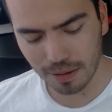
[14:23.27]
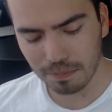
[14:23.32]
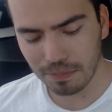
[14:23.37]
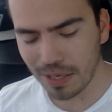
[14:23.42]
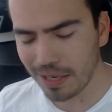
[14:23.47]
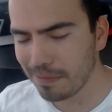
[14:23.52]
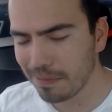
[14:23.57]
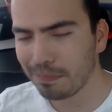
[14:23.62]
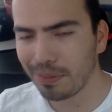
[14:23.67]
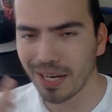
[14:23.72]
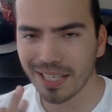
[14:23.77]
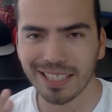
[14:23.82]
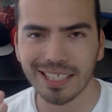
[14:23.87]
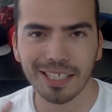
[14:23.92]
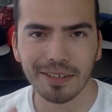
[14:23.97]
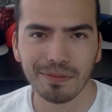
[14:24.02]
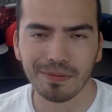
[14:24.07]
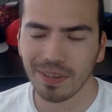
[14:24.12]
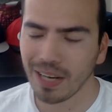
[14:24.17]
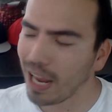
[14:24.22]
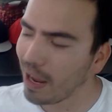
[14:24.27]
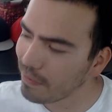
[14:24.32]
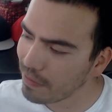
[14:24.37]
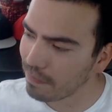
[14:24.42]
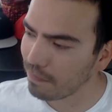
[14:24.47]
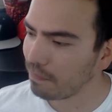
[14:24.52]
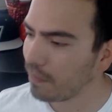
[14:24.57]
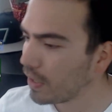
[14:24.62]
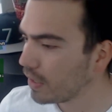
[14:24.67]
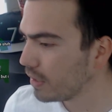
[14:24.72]
Being positive,
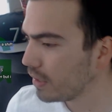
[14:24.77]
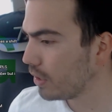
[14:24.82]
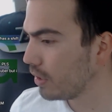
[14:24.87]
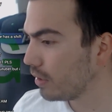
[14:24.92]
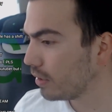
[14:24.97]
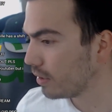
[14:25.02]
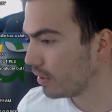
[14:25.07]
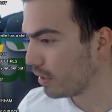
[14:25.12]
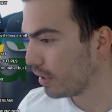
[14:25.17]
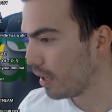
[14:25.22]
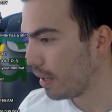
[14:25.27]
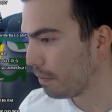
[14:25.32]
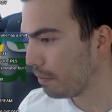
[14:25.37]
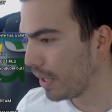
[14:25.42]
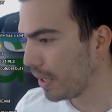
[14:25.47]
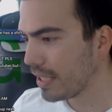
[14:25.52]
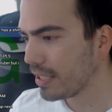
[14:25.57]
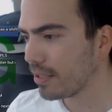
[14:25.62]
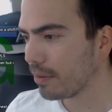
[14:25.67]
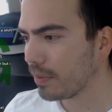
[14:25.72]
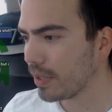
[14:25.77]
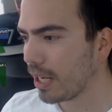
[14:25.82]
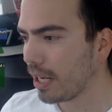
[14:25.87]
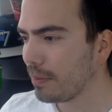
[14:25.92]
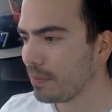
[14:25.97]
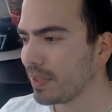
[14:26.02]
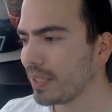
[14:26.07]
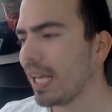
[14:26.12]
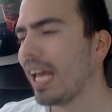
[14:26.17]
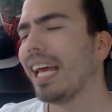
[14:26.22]
having fun, dude, playing some
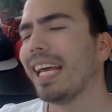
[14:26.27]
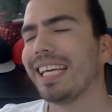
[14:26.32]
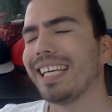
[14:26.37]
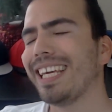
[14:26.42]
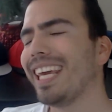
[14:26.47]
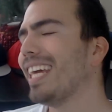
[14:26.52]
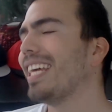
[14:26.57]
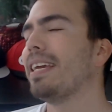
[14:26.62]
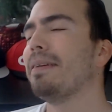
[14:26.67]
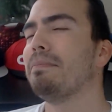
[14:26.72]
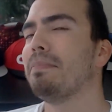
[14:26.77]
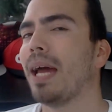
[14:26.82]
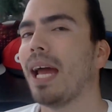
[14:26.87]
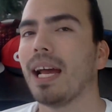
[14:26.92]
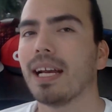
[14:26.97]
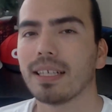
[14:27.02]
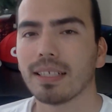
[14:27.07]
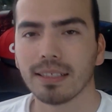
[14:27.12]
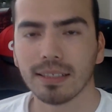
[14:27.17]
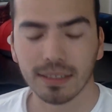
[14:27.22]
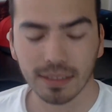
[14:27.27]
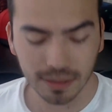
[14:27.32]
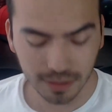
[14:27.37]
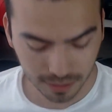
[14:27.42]
games, kicking back,